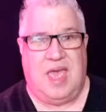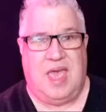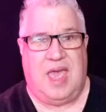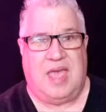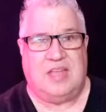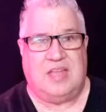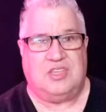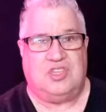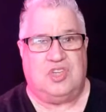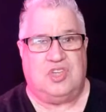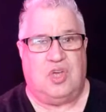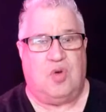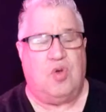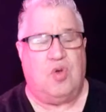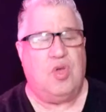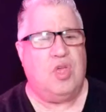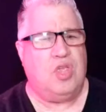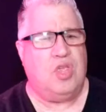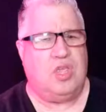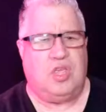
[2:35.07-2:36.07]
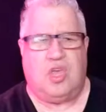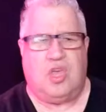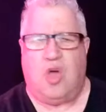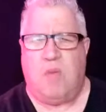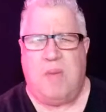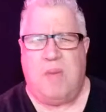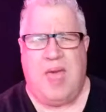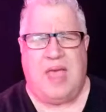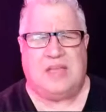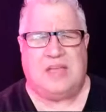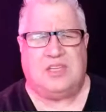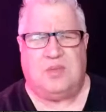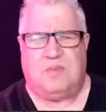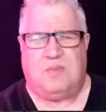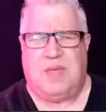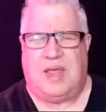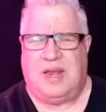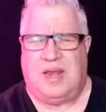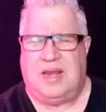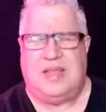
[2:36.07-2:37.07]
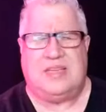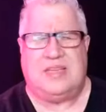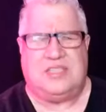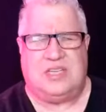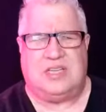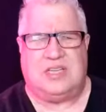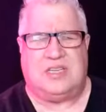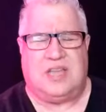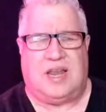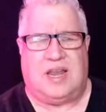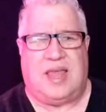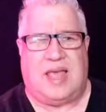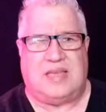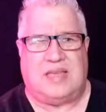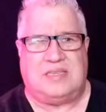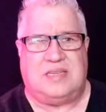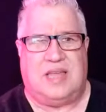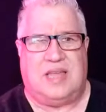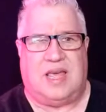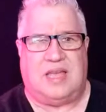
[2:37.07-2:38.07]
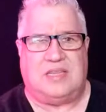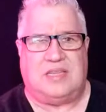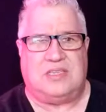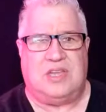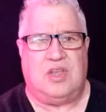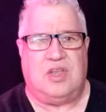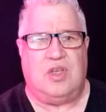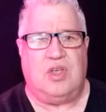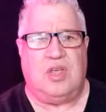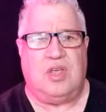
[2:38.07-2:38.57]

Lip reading: And so go back to and listen to last night's